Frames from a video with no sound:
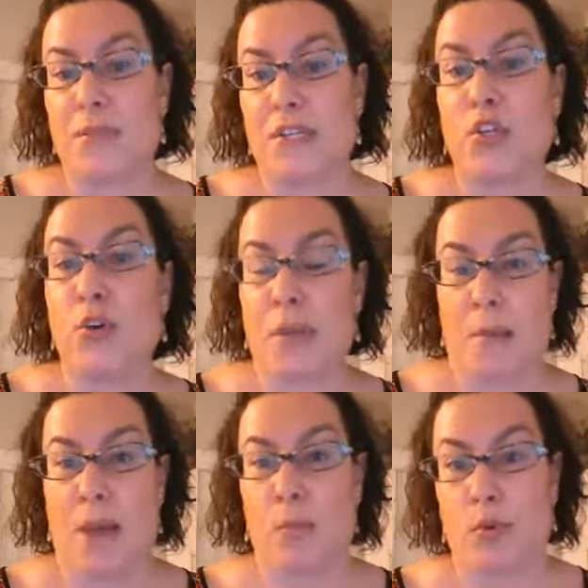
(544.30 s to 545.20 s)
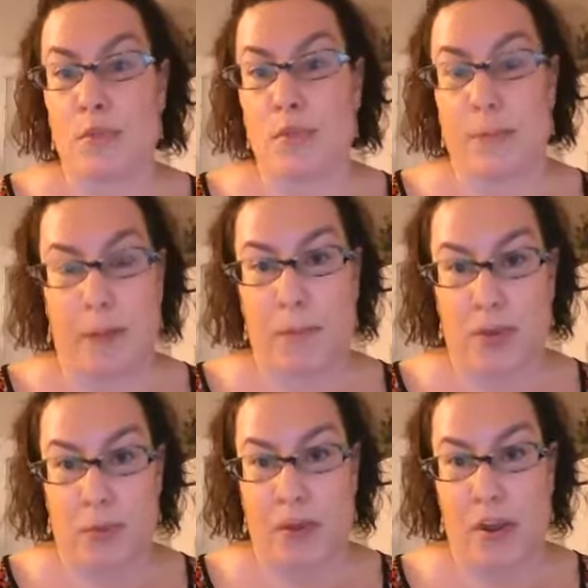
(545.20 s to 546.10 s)
including mammals.
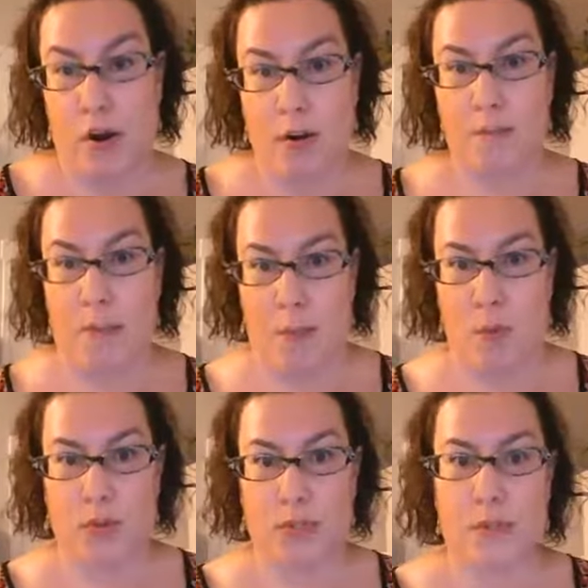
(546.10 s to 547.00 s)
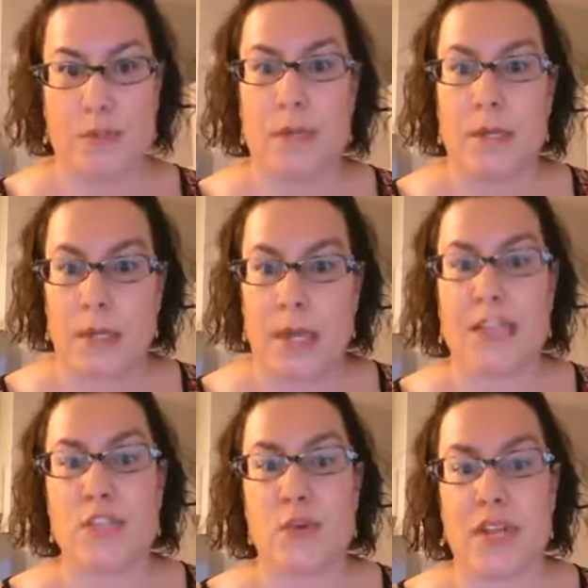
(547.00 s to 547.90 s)
Remember that we are mammals.
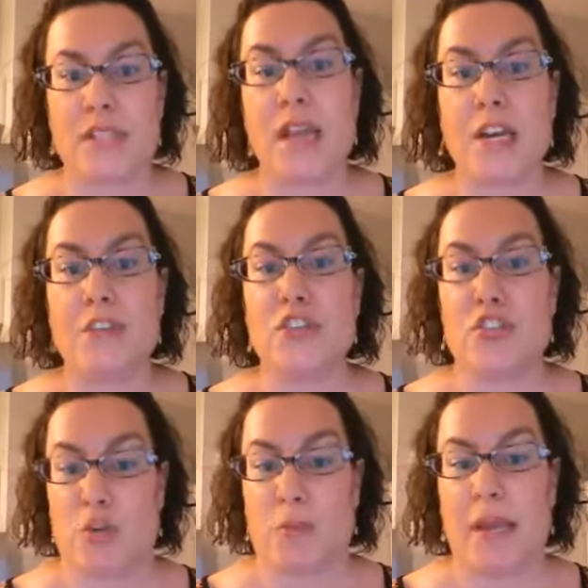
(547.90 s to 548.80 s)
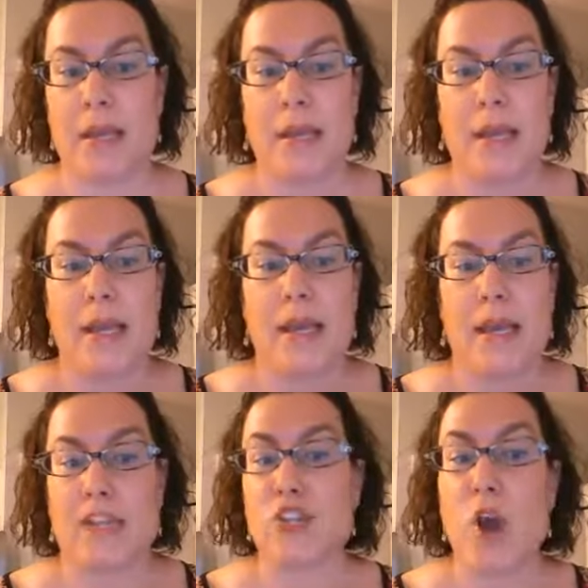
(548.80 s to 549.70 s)
Okay, so that is kind of disturbing
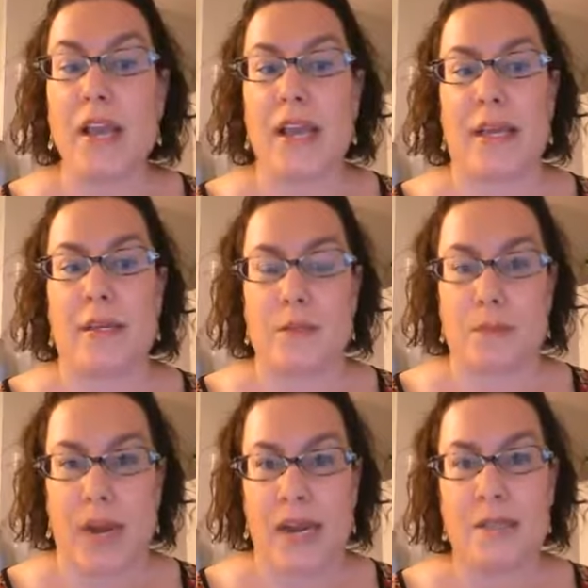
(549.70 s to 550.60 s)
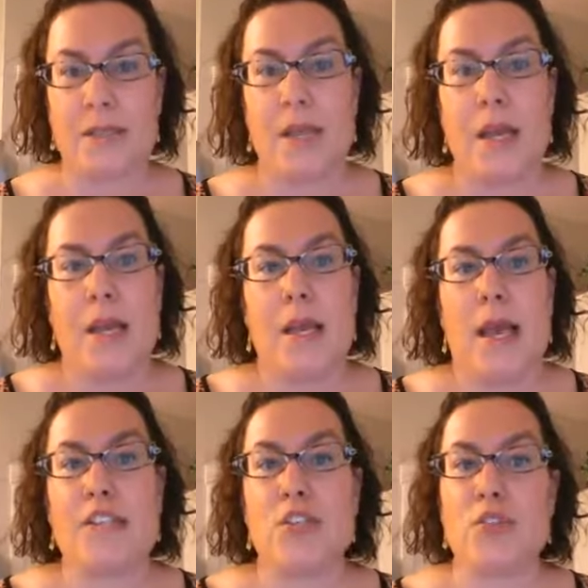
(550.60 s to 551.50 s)
and shocking, right?
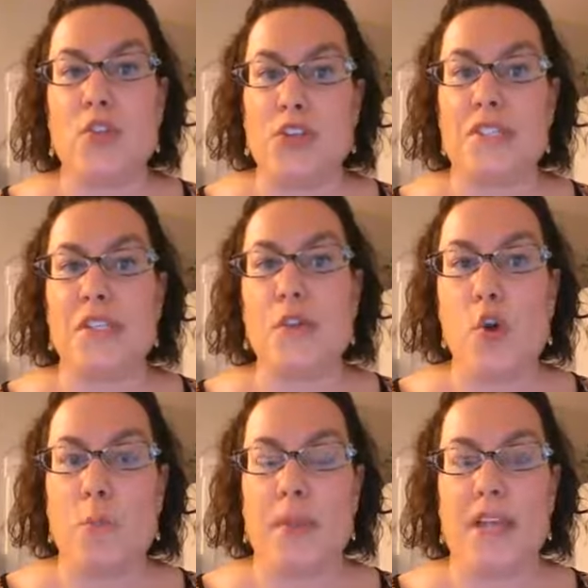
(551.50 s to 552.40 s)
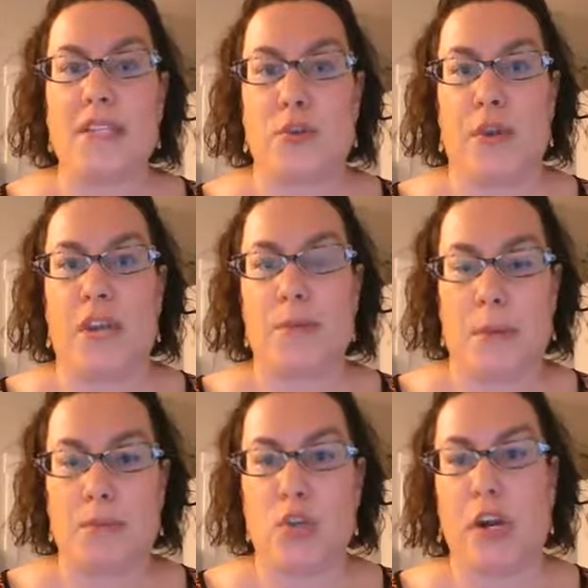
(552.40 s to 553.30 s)
And so it's not just silicone-based ingredients, but
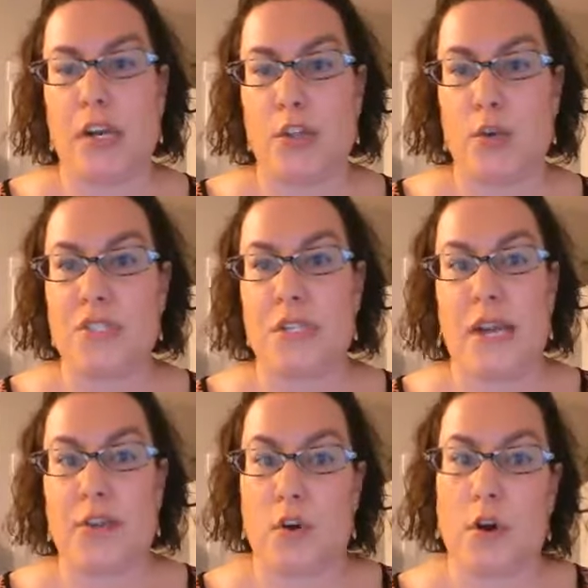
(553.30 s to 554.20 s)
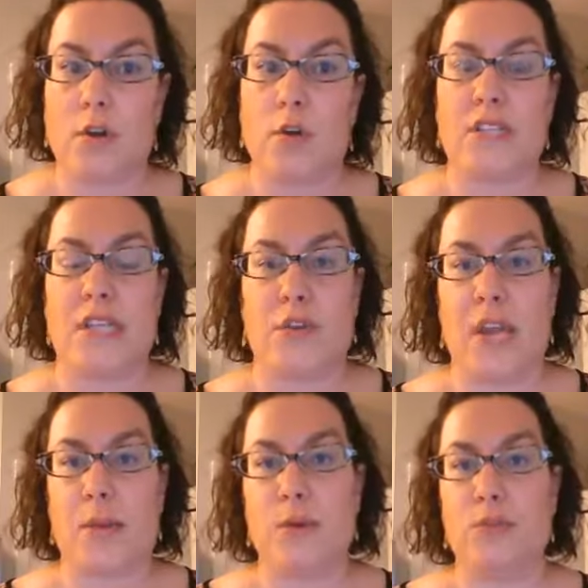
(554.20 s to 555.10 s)
I'm targeting those tonight. There are, of course, other
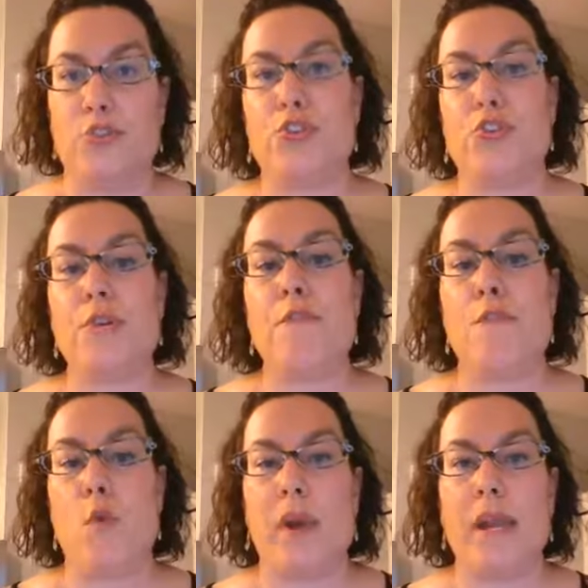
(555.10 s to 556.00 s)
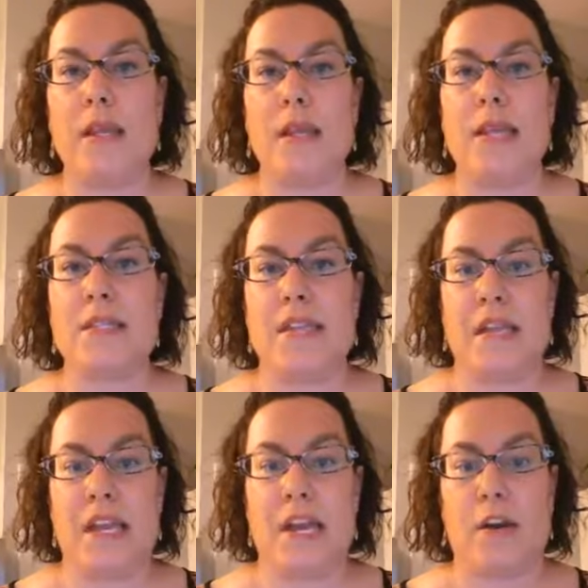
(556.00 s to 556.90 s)
chemicals you should avoid in
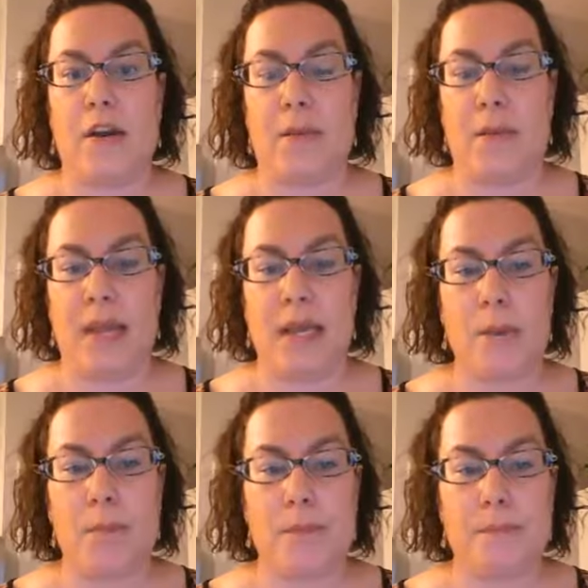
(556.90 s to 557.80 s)
skincare and makeup.